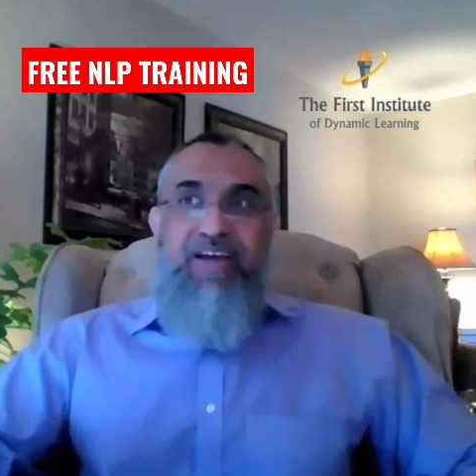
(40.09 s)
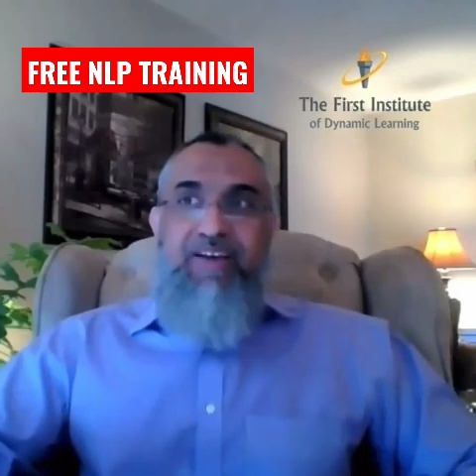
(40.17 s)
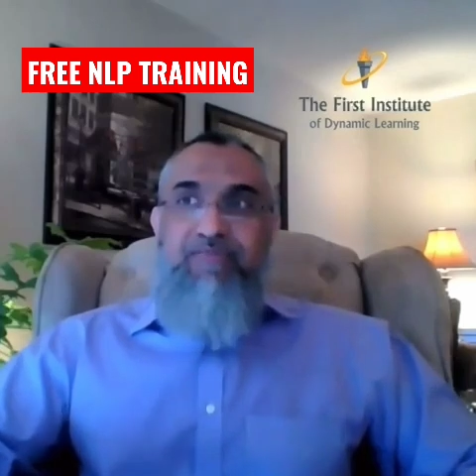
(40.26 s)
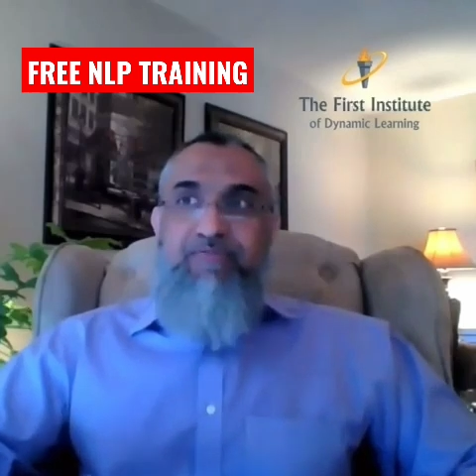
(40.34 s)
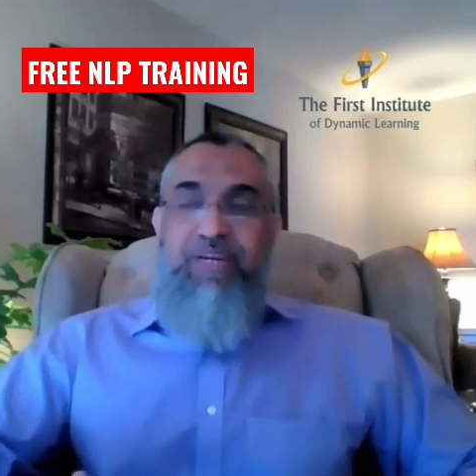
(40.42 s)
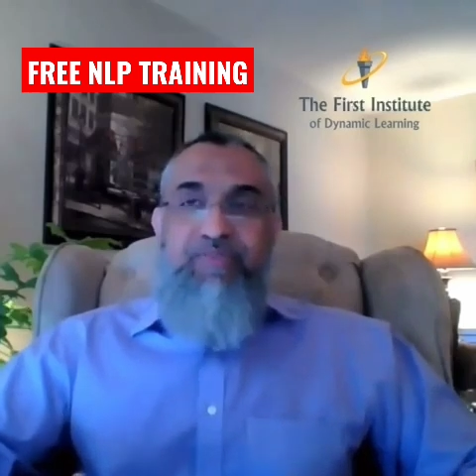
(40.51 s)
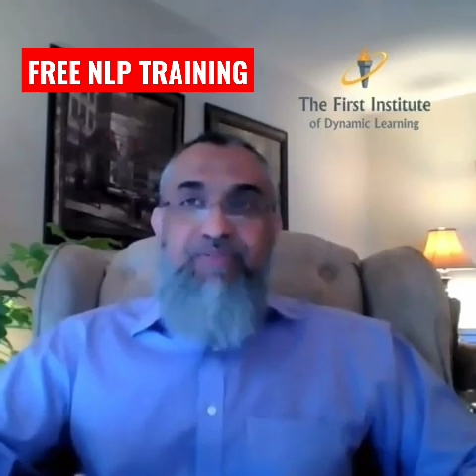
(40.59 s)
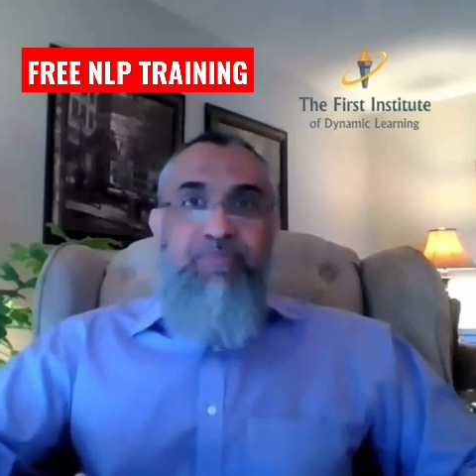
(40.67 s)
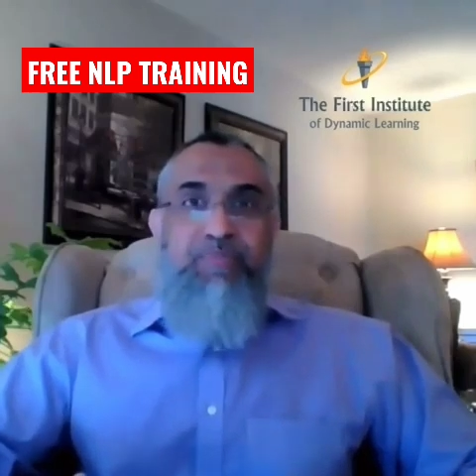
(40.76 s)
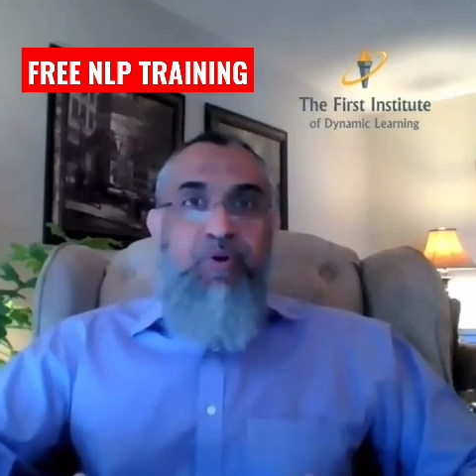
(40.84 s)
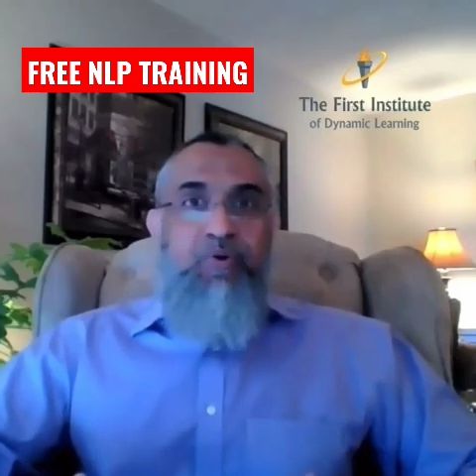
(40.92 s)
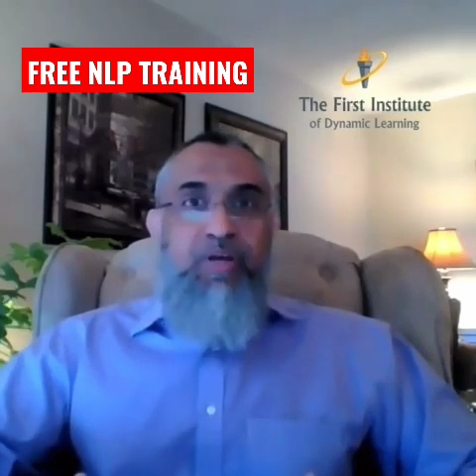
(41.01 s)
We have
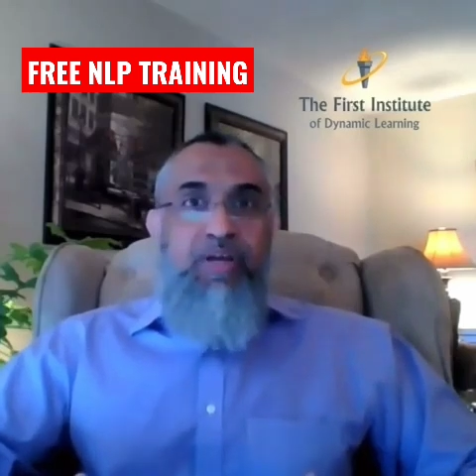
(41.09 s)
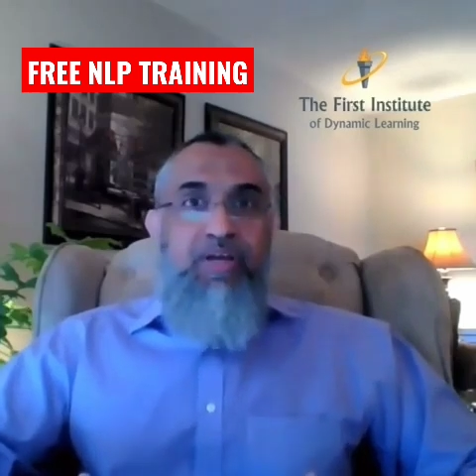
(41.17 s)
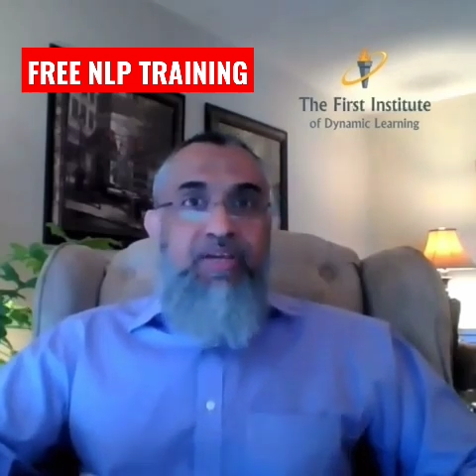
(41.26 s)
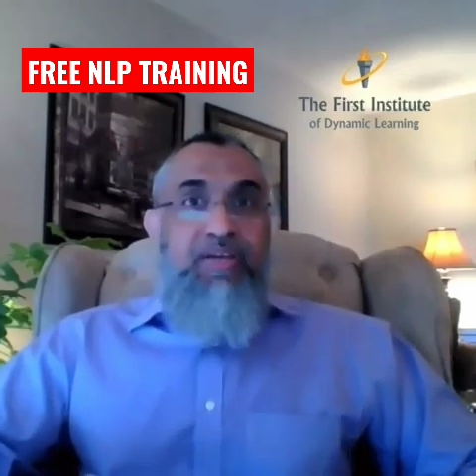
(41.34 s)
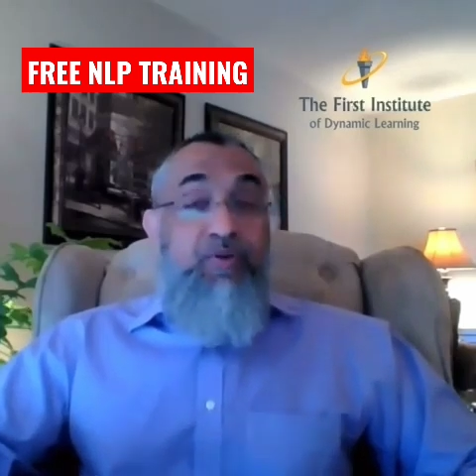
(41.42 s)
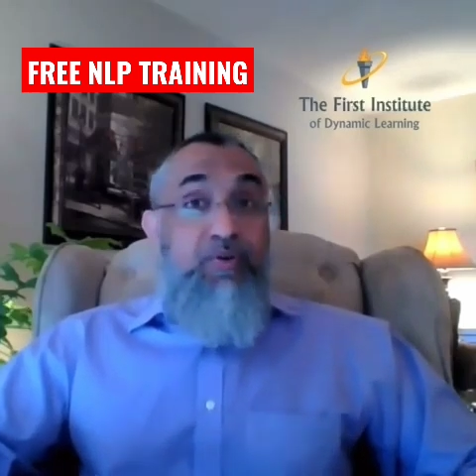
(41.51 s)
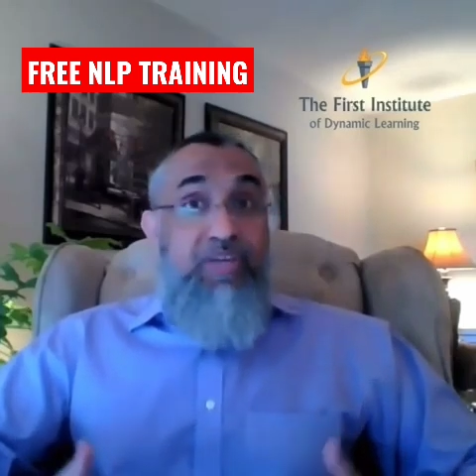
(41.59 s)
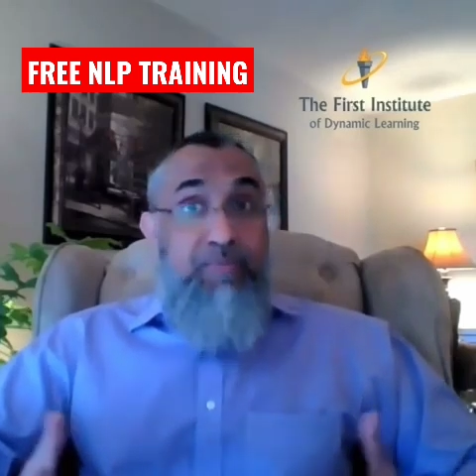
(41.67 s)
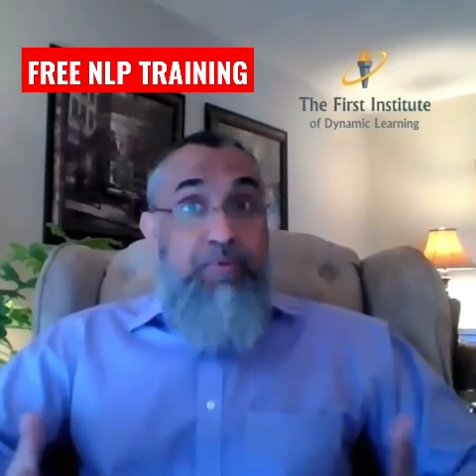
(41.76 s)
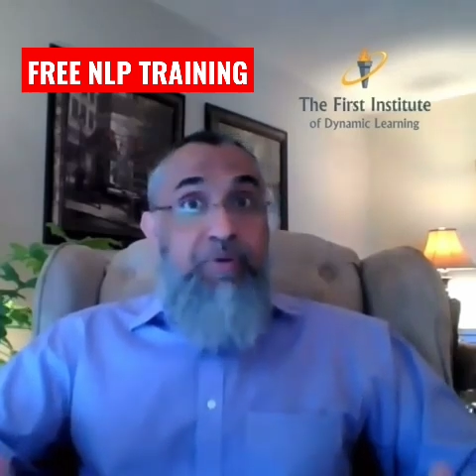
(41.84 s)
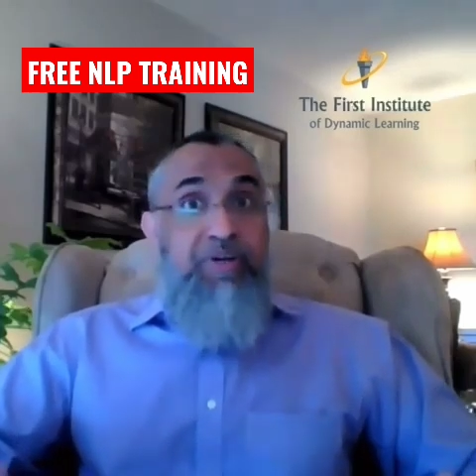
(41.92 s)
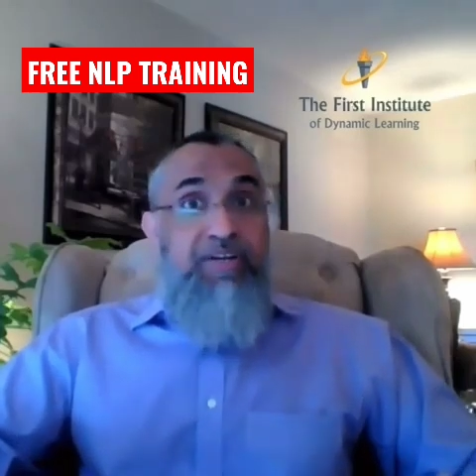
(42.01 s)
beliefs about
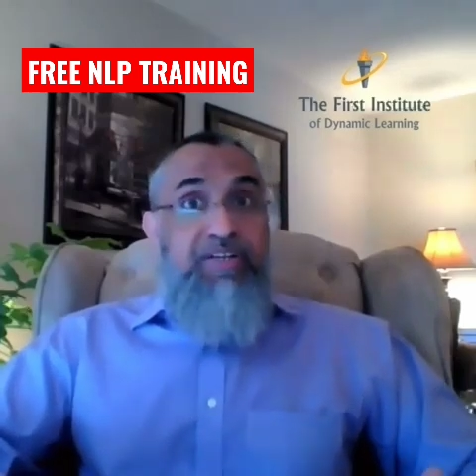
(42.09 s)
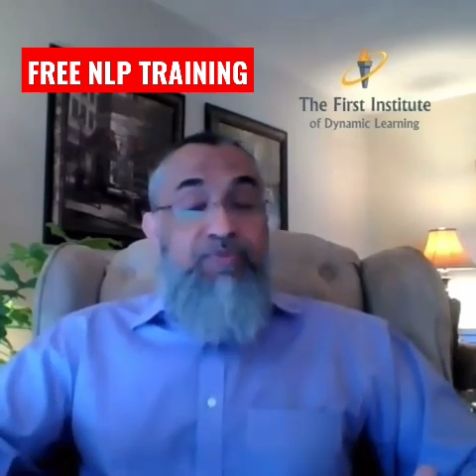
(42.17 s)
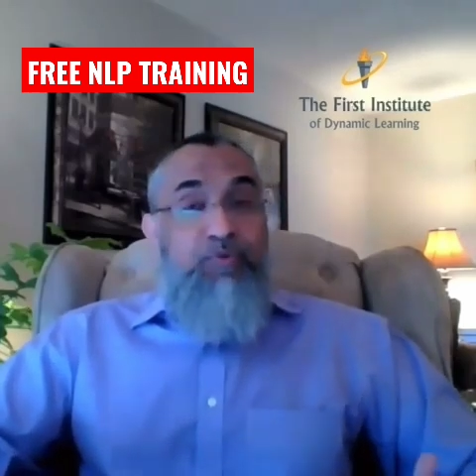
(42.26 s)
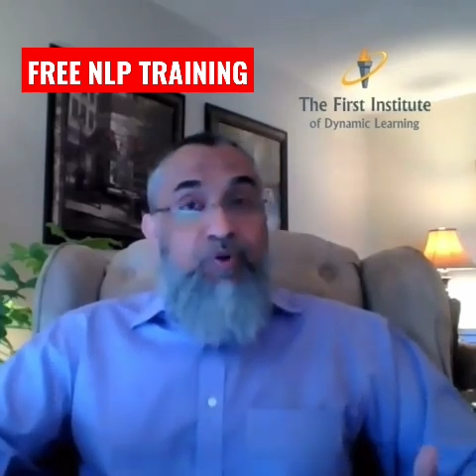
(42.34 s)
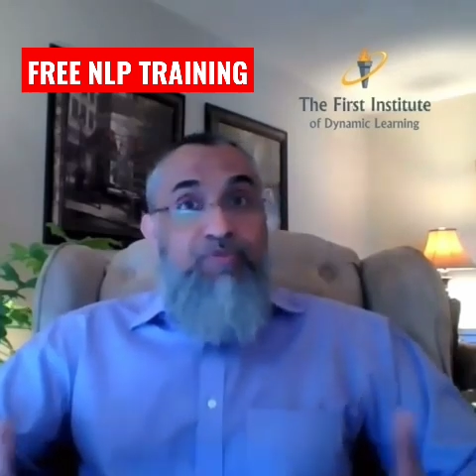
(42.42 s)
capabilities,